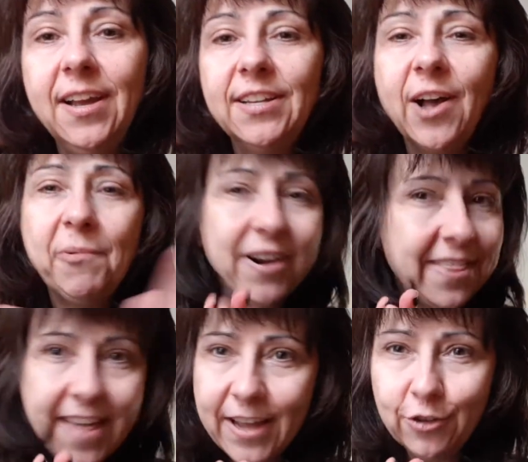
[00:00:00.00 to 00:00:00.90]
Now, I want to
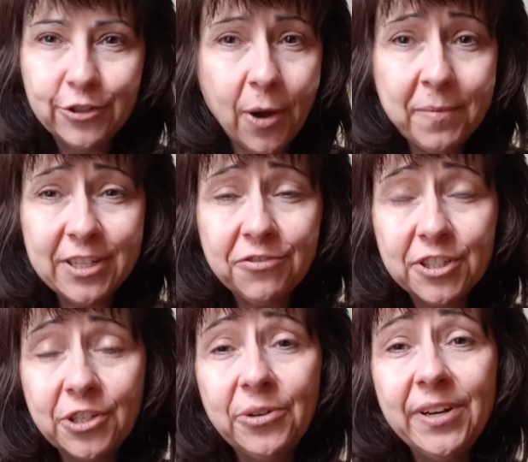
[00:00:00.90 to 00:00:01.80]
thank you so much for
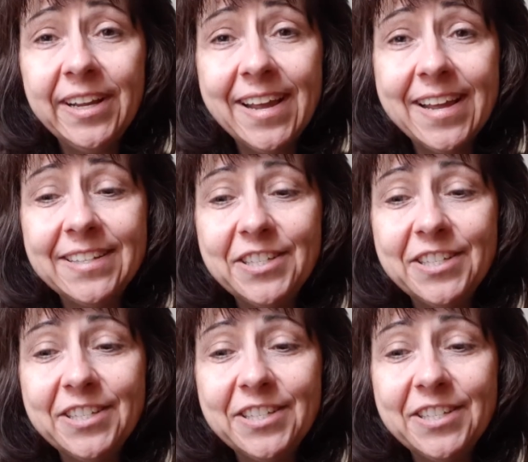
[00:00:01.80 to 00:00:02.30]
tuning in